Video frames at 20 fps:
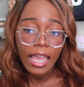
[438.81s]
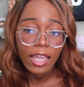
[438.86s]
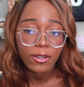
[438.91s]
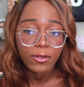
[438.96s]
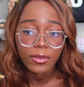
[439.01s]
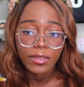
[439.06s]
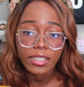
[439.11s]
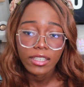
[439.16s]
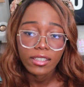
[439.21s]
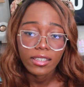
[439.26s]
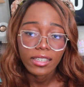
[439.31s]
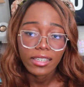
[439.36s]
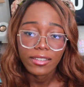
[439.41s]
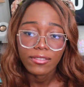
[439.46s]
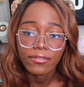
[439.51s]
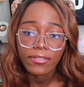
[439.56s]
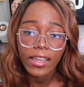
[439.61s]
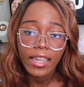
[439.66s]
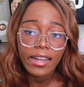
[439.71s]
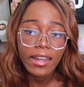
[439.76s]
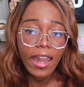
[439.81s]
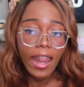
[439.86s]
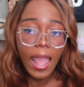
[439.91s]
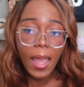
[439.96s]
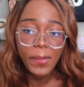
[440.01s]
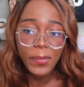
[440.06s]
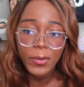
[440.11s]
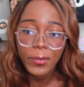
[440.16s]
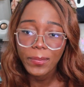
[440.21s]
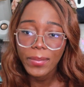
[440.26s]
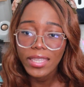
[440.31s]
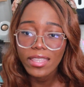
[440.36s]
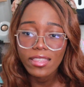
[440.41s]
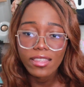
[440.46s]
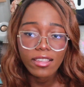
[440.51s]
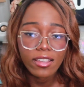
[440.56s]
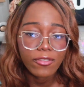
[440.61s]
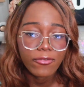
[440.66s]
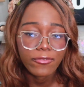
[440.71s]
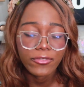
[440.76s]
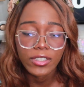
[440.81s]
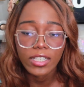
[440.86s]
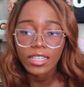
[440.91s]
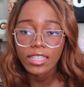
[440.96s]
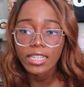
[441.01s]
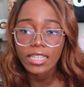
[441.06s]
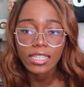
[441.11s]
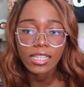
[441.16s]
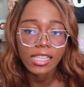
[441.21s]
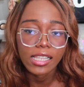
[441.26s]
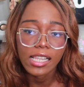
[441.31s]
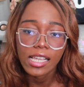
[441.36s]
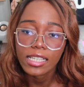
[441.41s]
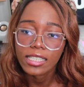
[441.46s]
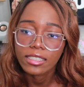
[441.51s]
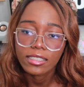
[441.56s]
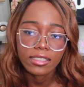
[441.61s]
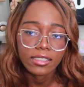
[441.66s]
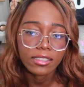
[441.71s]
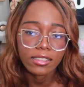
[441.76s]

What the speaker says: I don't think you can find an Apple Pencil for like less